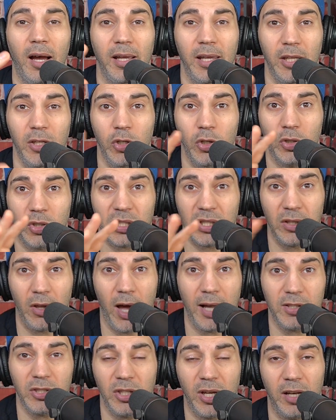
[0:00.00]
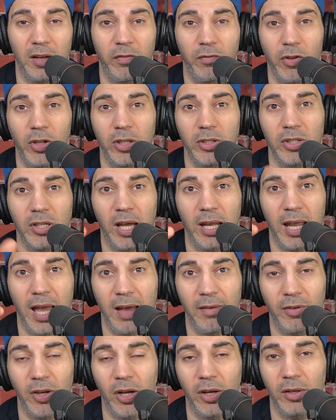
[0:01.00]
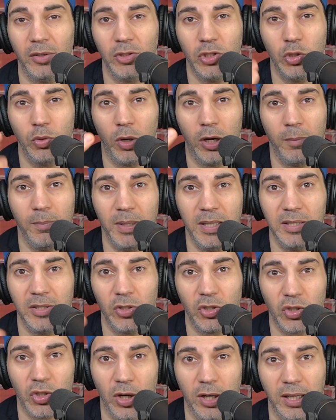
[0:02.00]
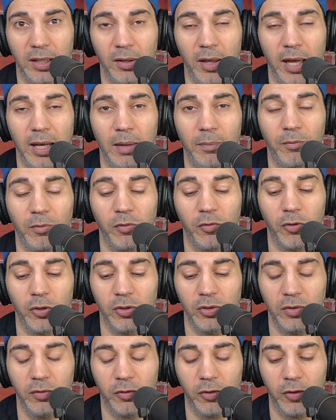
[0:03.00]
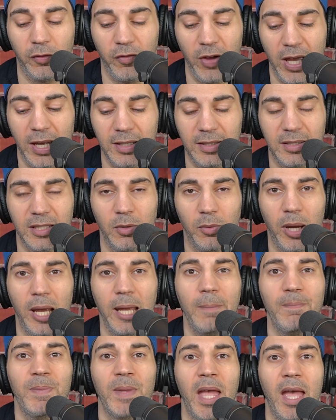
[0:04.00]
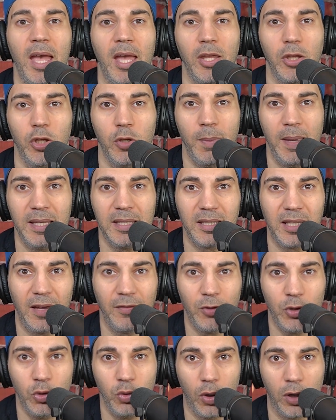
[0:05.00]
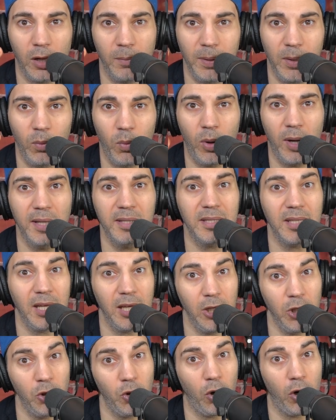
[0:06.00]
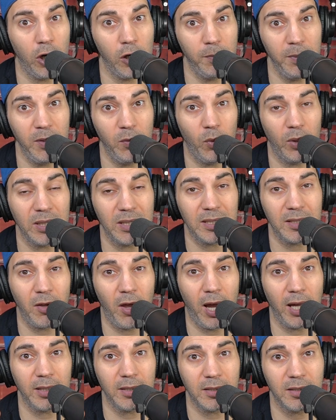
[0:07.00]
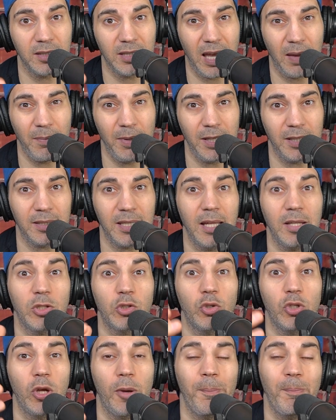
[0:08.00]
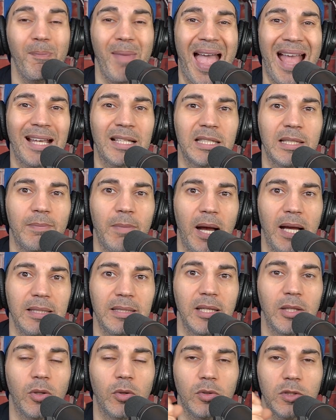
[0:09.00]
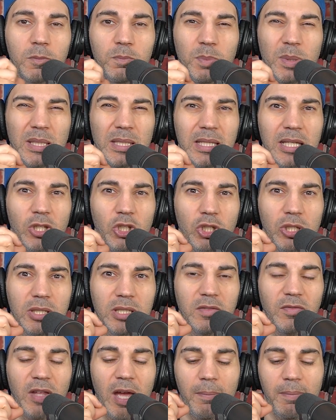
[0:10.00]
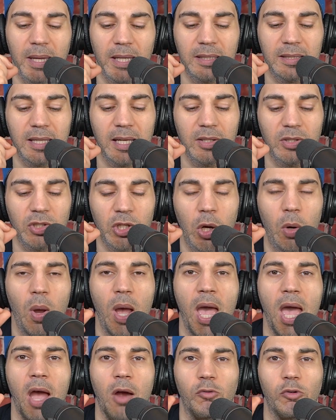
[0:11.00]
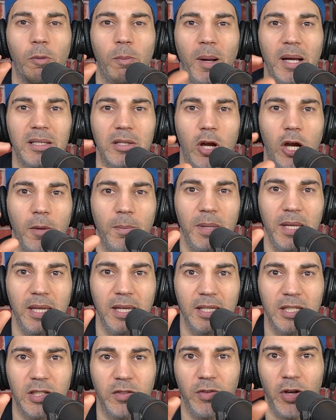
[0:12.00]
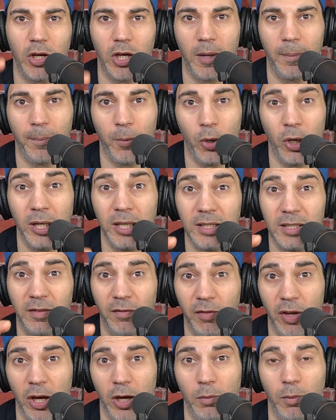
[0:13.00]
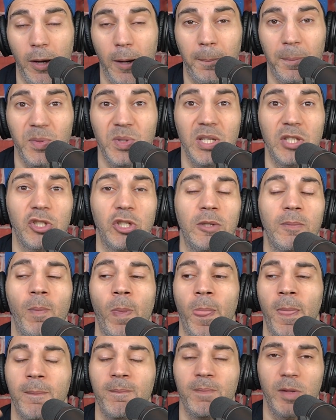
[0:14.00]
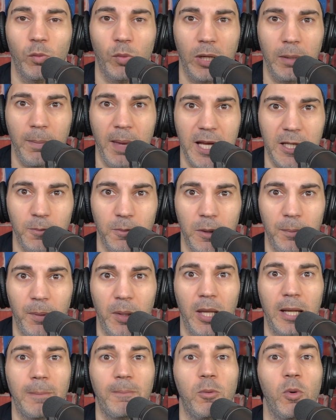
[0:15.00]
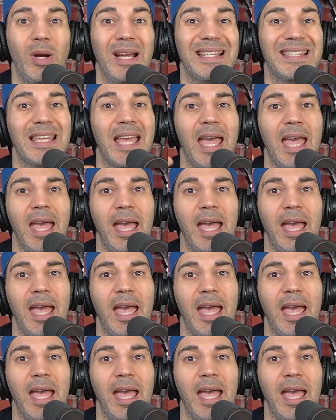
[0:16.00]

in your slots, you got to fill in, you got to have 2 RBs in your starting lineup for fantasy, right? You basically have 2 RB1s in your RB1 slots. Does that make sense? So you're maximizing those positions, if that makes sense. So robust RB is very important. It's a very rare position. Running backs put up a lot of points.